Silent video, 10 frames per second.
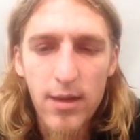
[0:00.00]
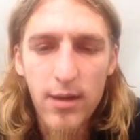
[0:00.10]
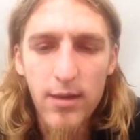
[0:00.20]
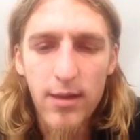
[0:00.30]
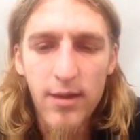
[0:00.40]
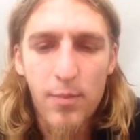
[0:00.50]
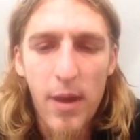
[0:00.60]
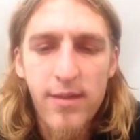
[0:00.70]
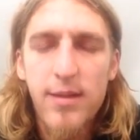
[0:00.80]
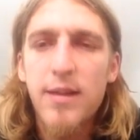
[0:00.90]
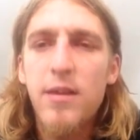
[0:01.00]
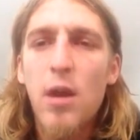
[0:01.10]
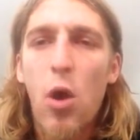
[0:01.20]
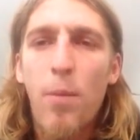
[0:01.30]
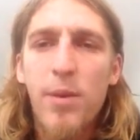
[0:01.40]
it's basically
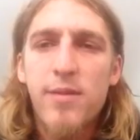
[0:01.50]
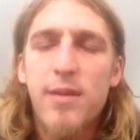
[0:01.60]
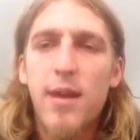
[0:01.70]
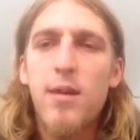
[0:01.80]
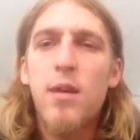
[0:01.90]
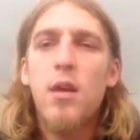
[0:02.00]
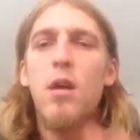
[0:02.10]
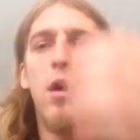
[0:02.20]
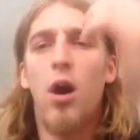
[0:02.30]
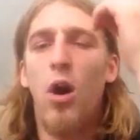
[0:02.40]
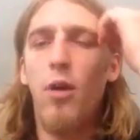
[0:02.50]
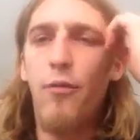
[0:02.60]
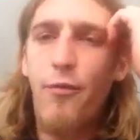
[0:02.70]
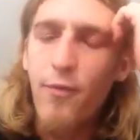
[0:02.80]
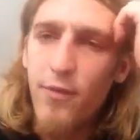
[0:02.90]
the opposite
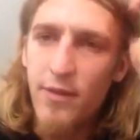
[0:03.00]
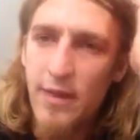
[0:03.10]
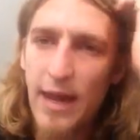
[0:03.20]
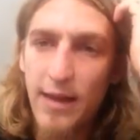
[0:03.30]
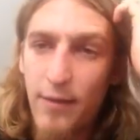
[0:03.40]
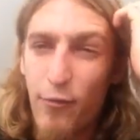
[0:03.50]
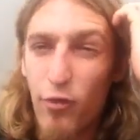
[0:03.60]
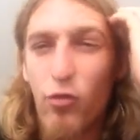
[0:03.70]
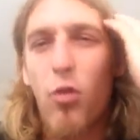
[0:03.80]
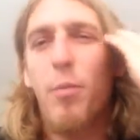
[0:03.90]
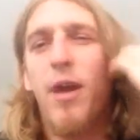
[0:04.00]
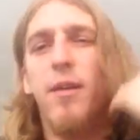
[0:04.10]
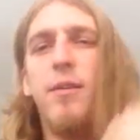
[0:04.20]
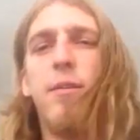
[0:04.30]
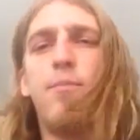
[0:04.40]
of the technique for a draw
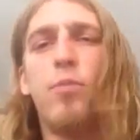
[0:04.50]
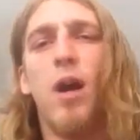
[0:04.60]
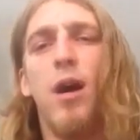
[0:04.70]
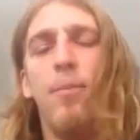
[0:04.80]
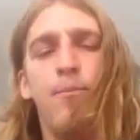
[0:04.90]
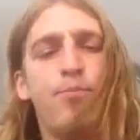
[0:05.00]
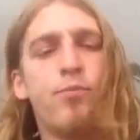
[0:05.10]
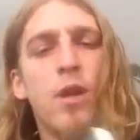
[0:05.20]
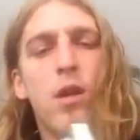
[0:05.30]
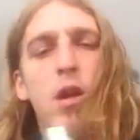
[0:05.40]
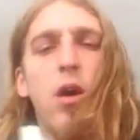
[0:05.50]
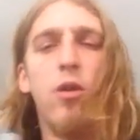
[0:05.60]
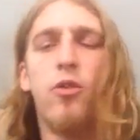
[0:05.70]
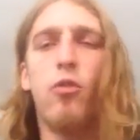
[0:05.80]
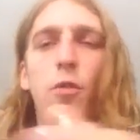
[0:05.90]
bend. On
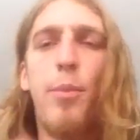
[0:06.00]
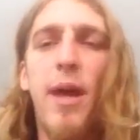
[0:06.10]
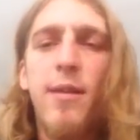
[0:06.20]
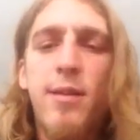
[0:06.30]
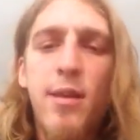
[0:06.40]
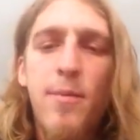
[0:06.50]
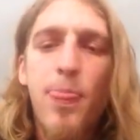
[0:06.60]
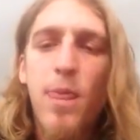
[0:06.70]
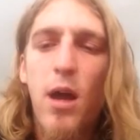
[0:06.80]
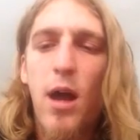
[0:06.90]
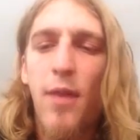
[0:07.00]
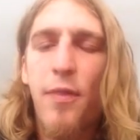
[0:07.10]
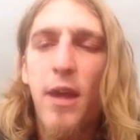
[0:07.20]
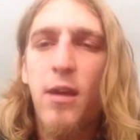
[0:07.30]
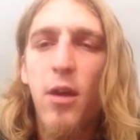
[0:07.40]
a draw bend, I
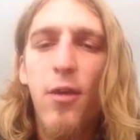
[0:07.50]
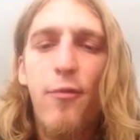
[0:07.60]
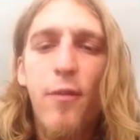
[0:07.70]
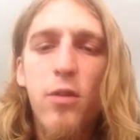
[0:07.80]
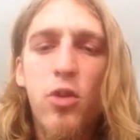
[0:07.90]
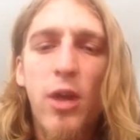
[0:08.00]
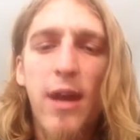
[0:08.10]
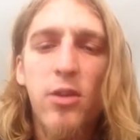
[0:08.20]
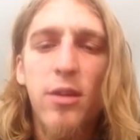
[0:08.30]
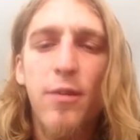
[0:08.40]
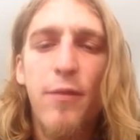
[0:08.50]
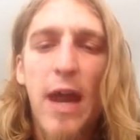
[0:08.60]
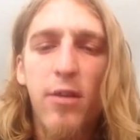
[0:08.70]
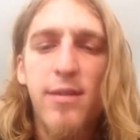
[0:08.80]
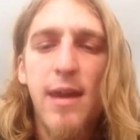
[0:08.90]
think of changing the
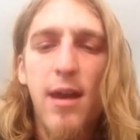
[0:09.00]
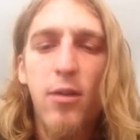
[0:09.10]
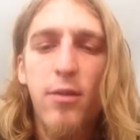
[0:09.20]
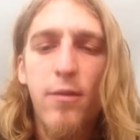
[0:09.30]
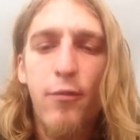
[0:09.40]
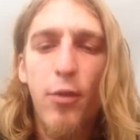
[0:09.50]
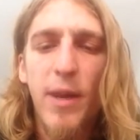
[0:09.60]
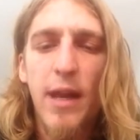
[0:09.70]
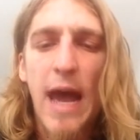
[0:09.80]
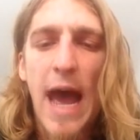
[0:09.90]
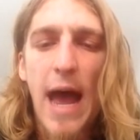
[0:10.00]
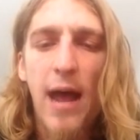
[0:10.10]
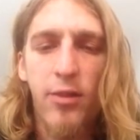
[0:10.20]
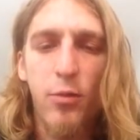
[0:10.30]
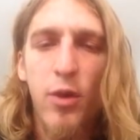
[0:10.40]
vowel sound from an
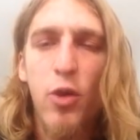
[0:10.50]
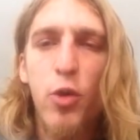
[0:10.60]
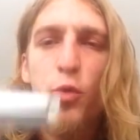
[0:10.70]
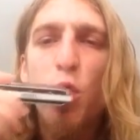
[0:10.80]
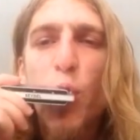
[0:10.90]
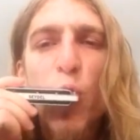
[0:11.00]
ah to an oo.